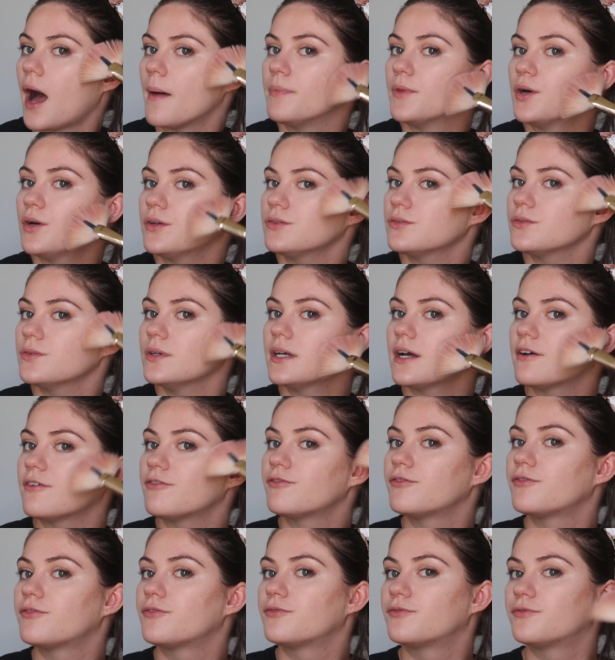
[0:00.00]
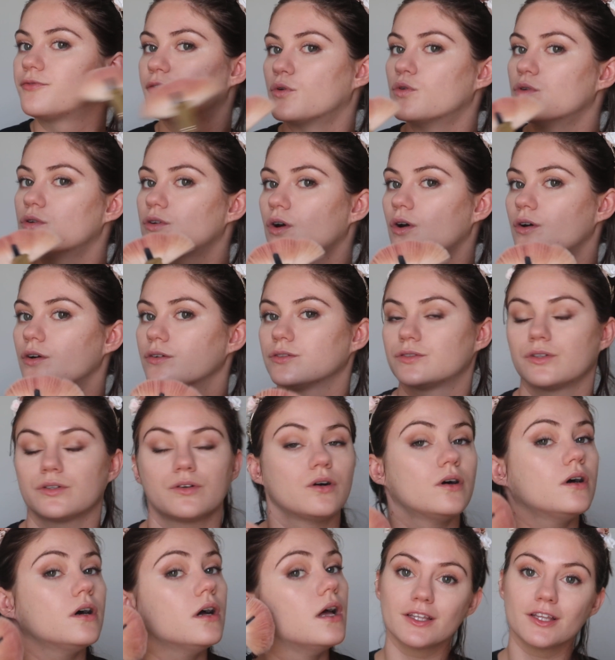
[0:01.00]
I'm not doing a full
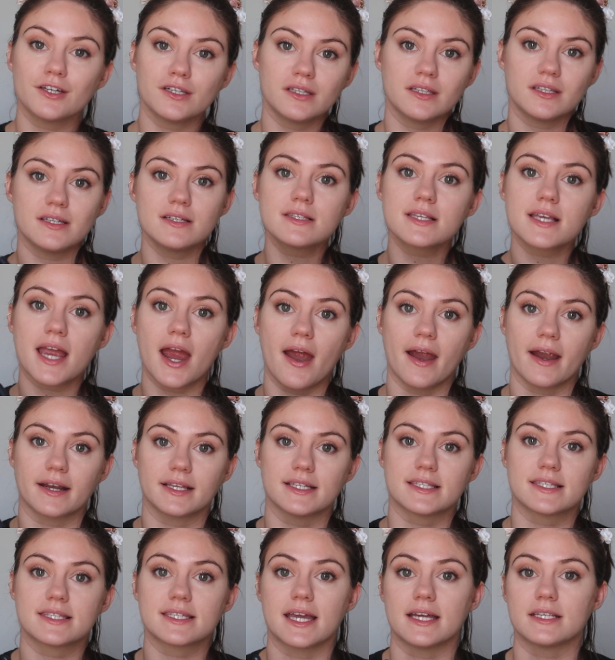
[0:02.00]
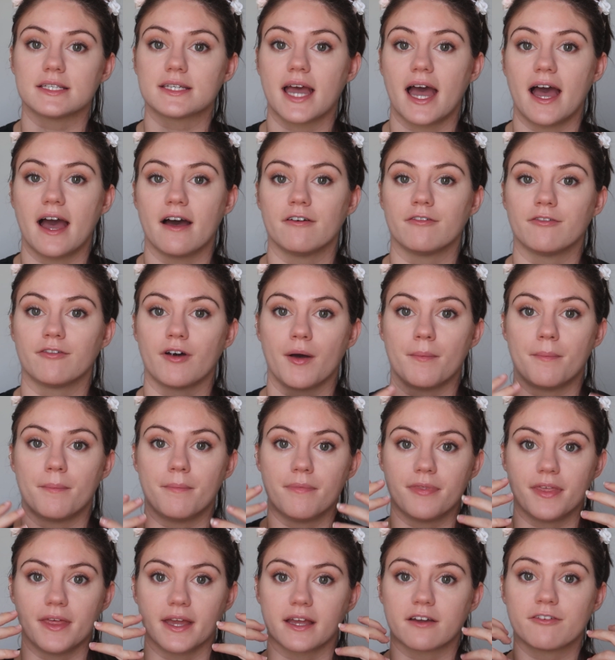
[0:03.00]
contour. A lot of these characters tend to have, I
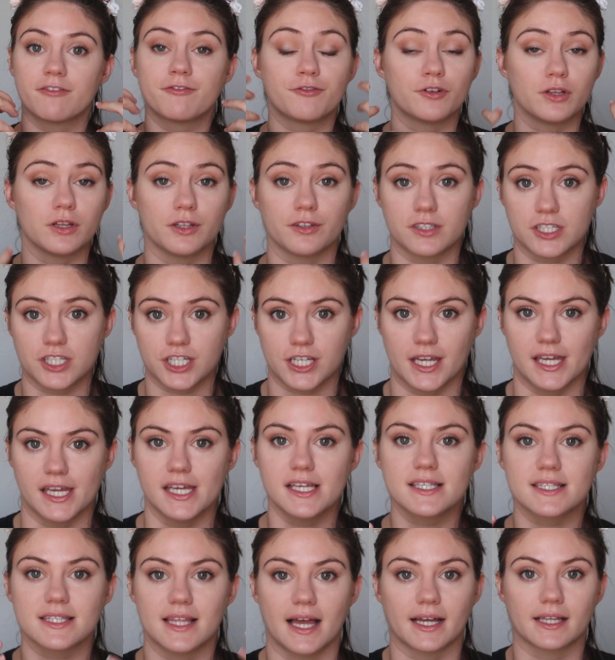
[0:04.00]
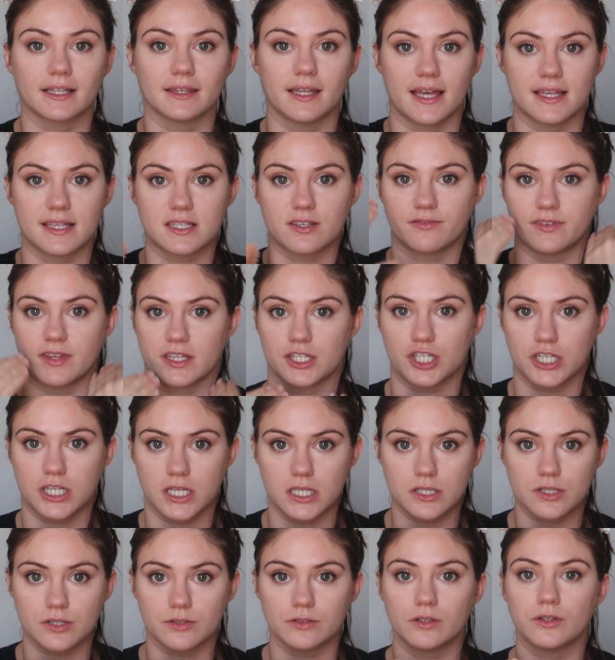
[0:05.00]
think, fuller cheeks, like less of the
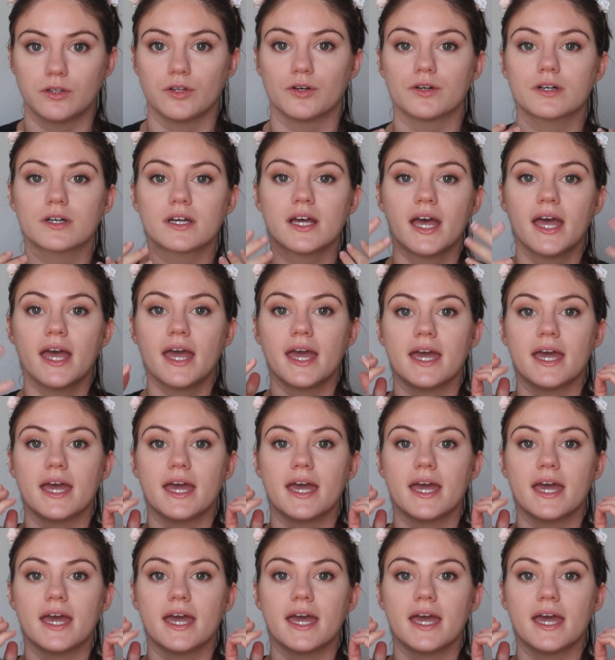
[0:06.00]
chiseled look.